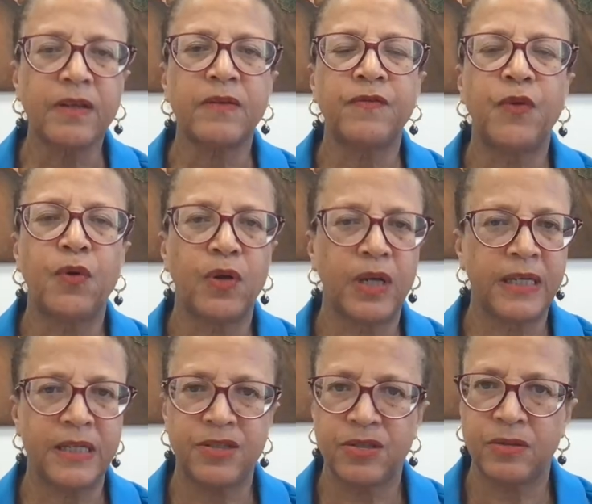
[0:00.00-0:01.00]
for, and
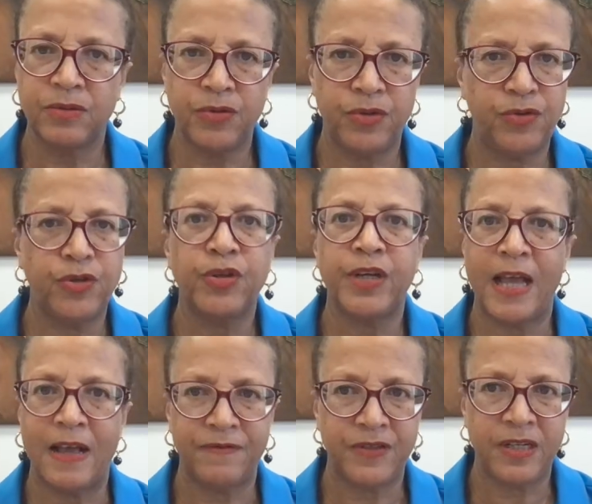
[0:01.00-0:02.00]
you're going to
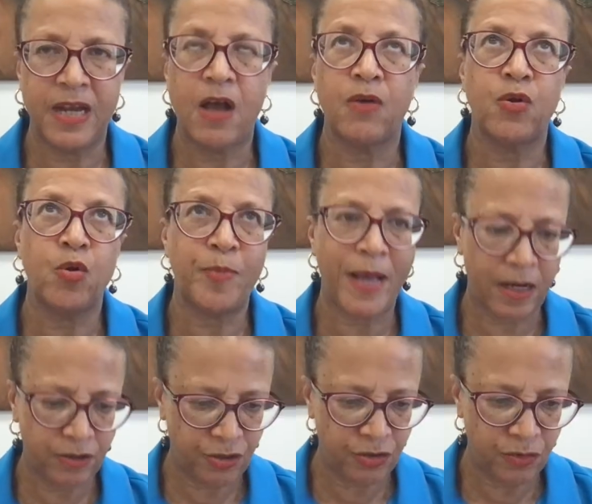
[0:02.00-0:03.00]
have to now go
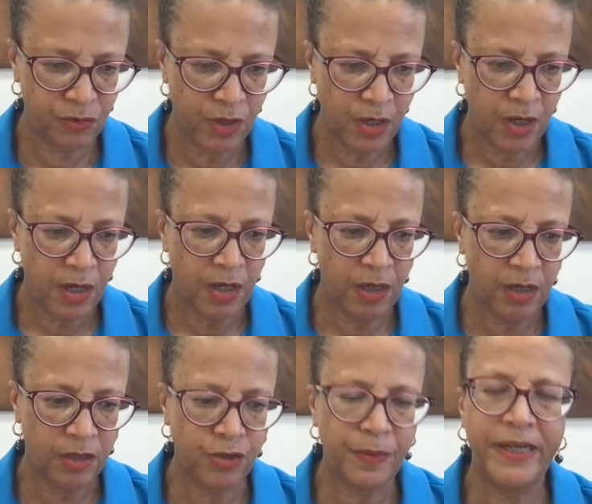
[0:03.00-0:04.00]
back to
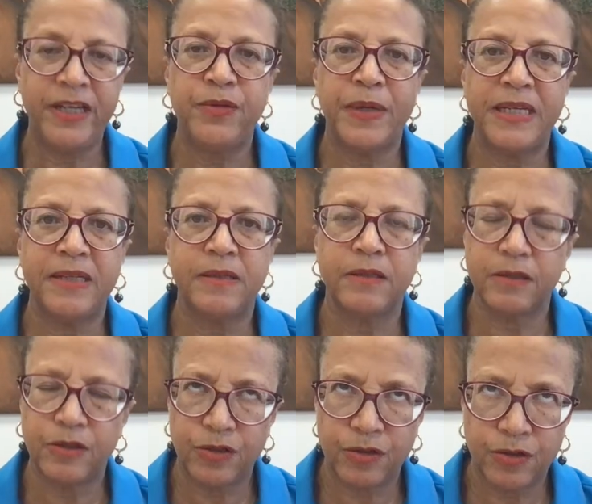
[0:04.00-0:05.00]
2020,
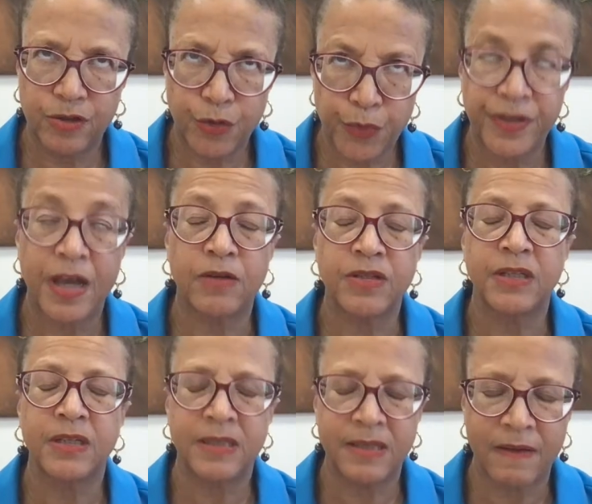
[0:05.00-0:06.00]

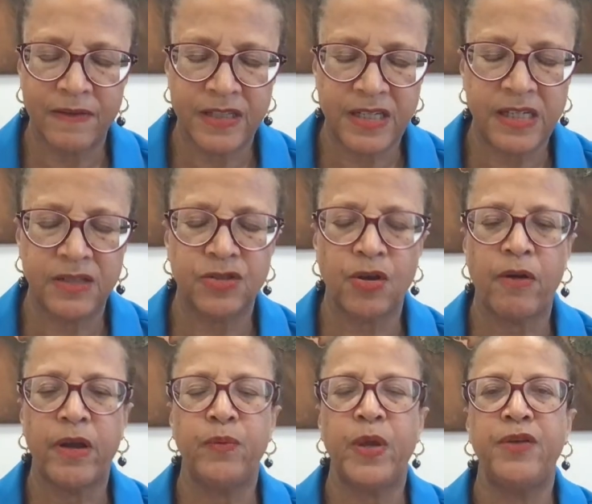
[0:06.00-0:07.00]
2017,
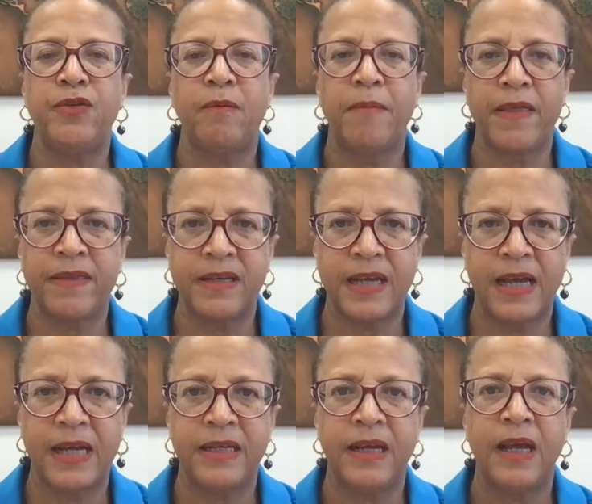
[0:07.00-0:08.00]
sorry, when your mother
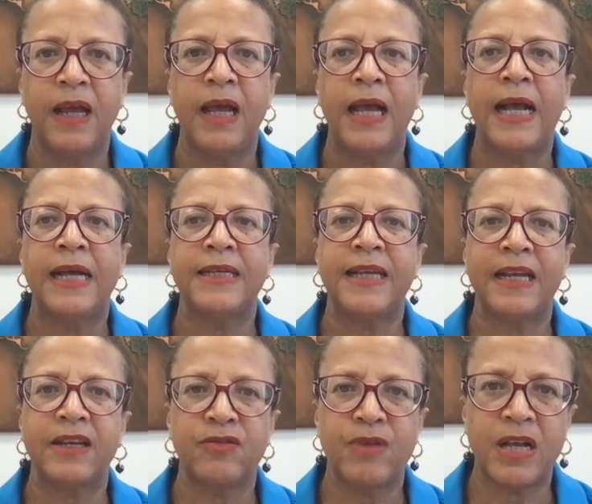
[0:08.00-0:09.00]
died, and get
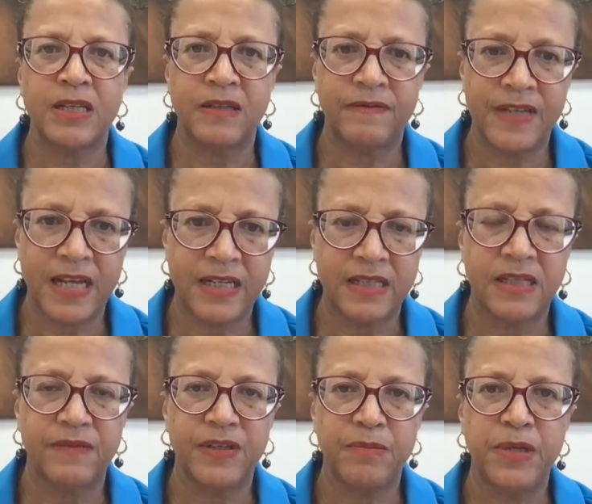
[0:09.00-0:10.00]
a grant of letters
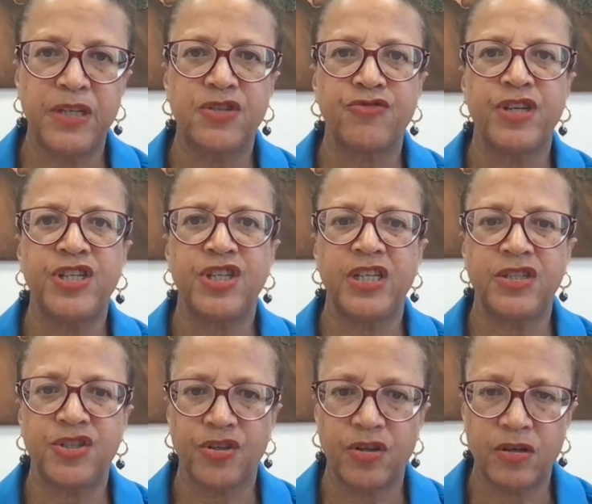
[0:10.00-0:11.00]
of administration
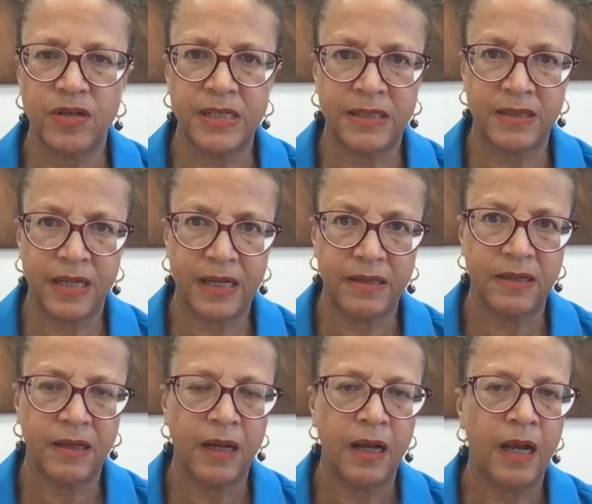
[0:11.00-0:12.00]
into her estate.
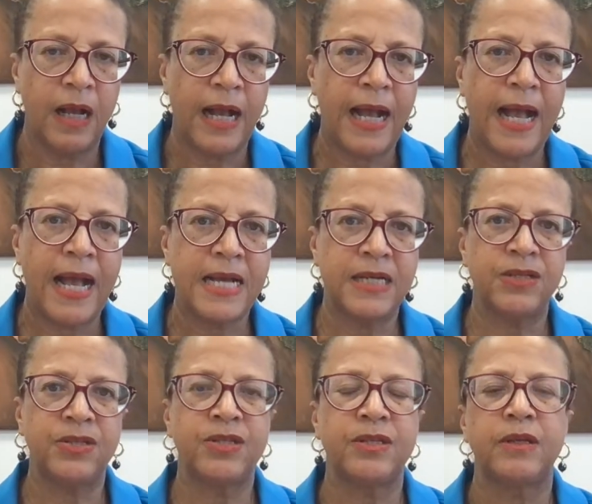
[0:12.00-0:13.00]

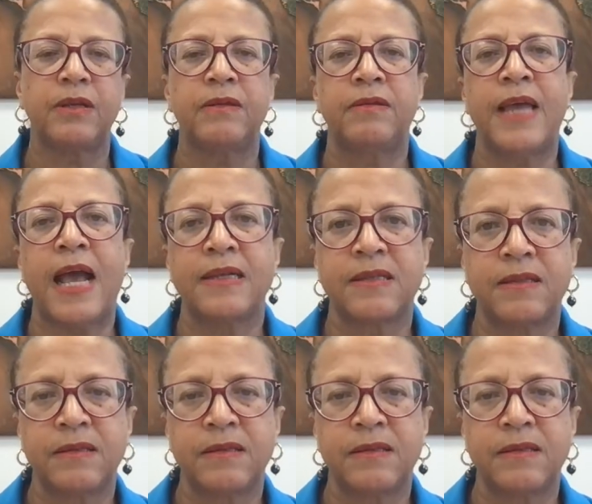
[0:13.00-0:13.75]
And that,